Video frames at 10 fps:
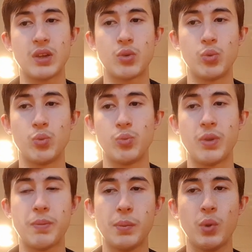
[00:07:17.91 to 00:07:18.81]

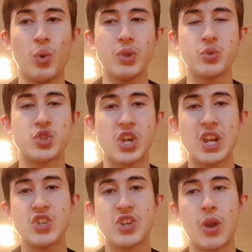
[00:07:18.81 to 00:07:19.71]
The people who want to
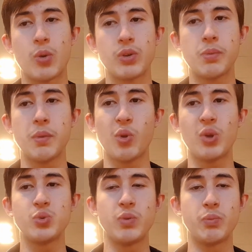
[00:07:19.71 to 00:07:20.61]
change that, or the people who
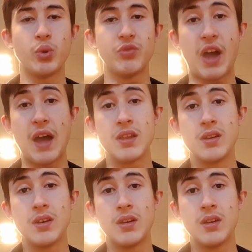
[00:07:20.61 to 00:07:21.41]
want to improve that,